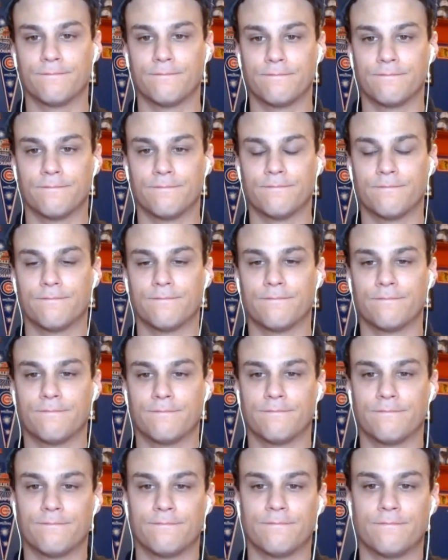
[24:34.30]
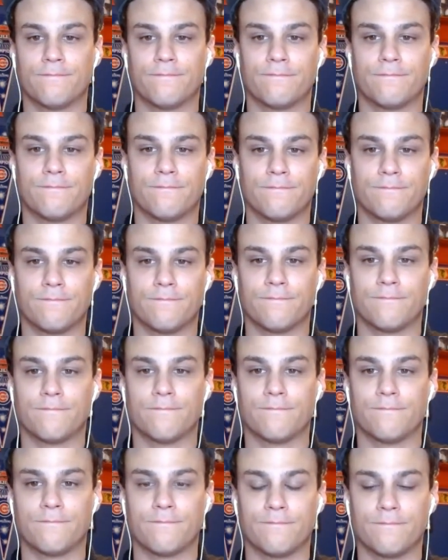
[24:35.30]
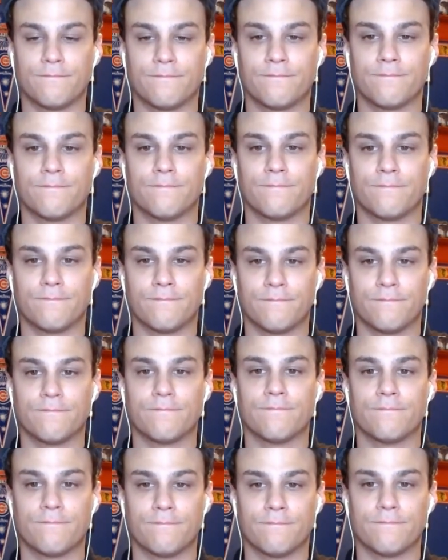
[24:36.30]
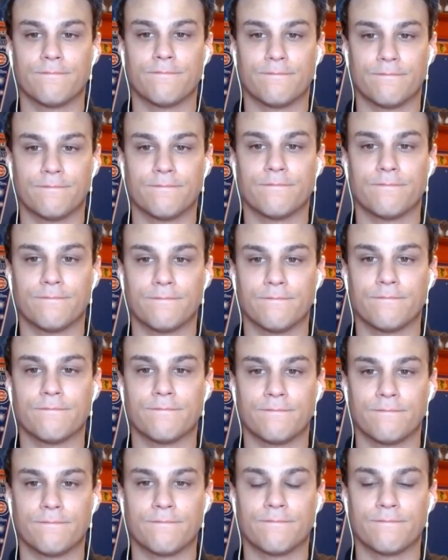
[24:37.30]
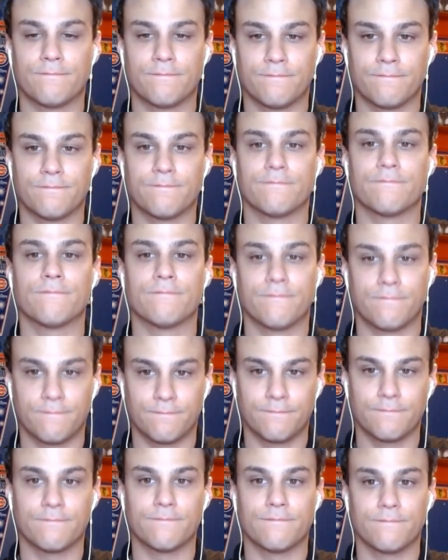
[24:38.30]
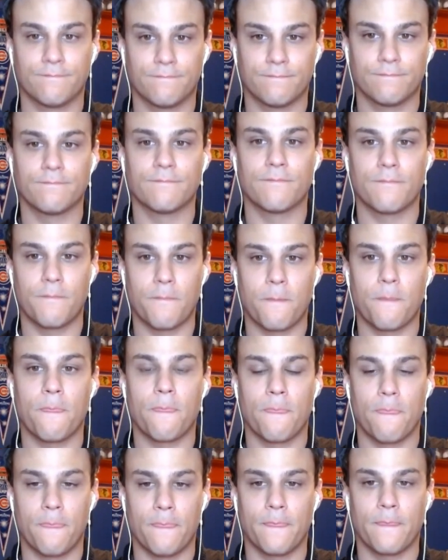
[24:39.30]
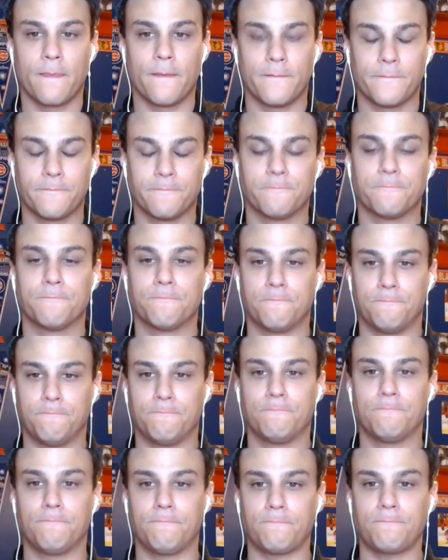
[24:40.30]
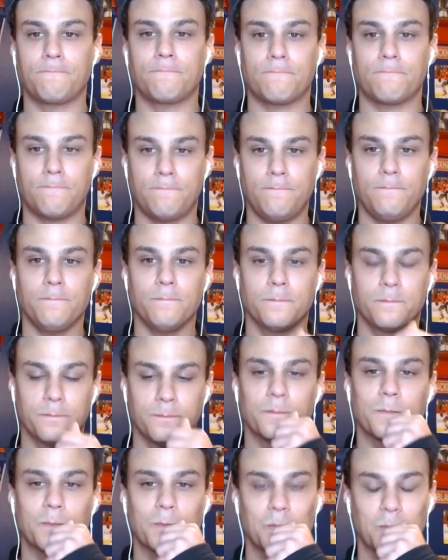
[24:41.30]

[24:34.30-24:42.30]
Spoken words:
(not speaking)